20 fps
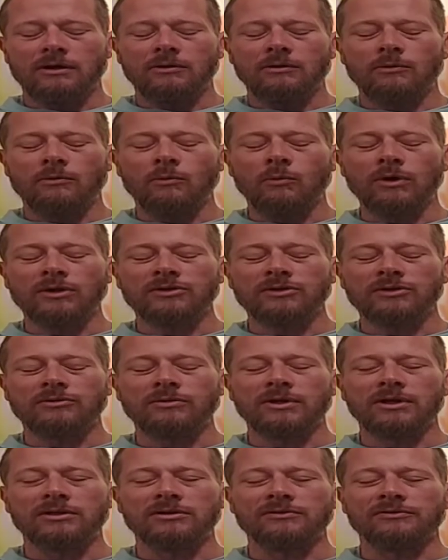Once you
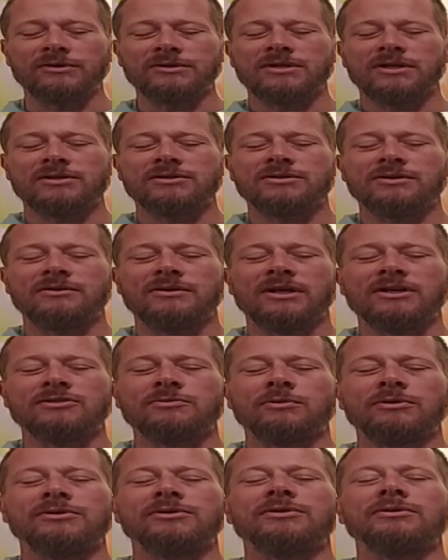hit your retention, that's
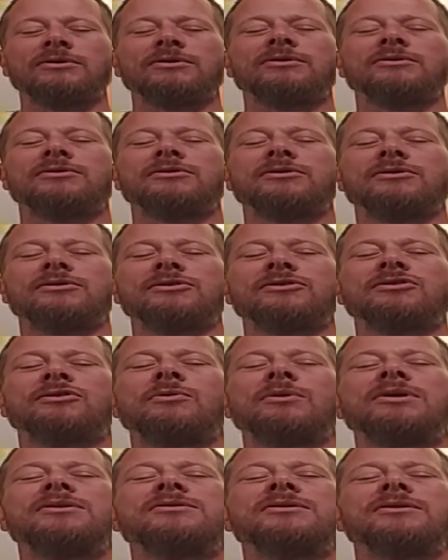when you're
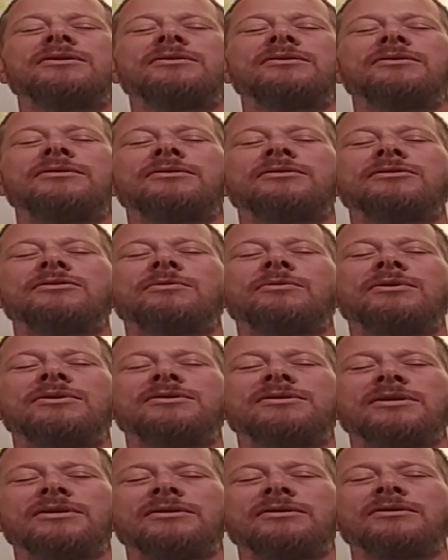squeezing,
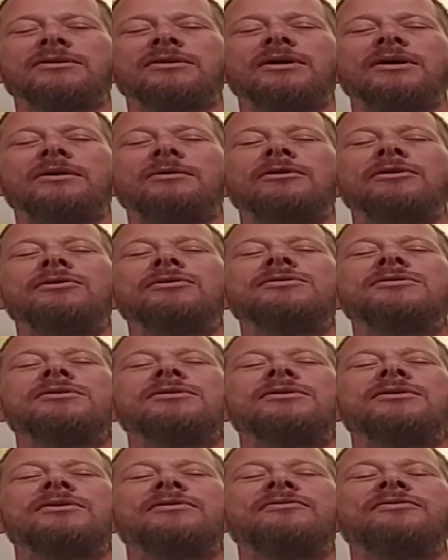and usually
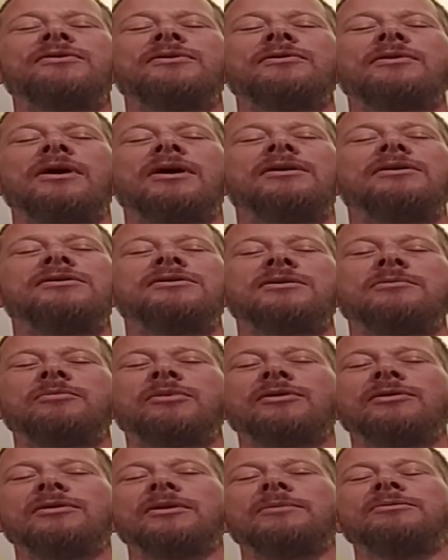you can feel the energy
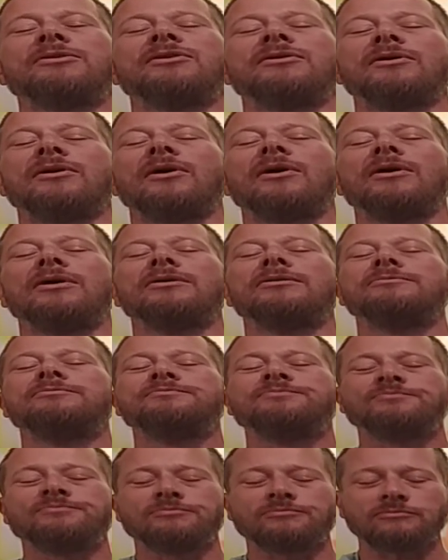build up to your heart.
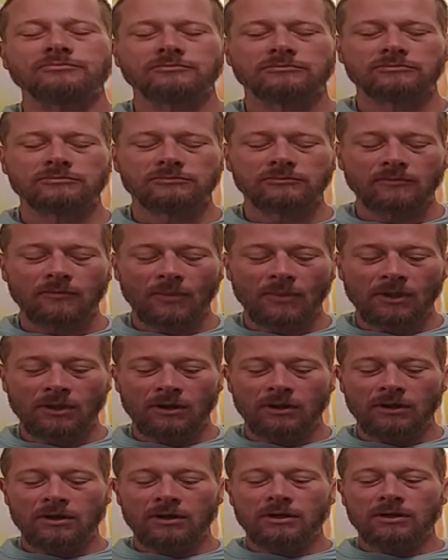
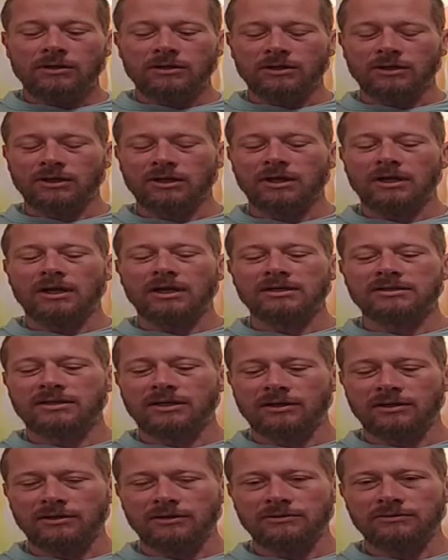You're going to
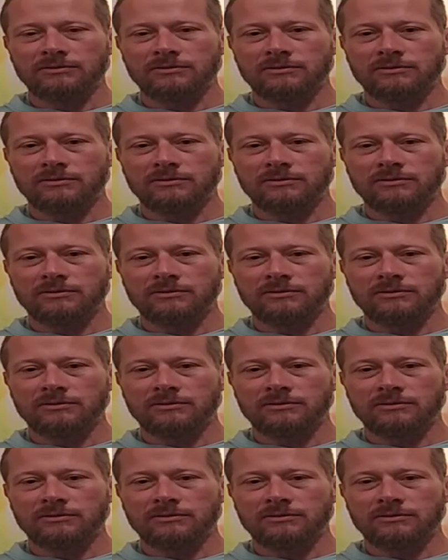exhale.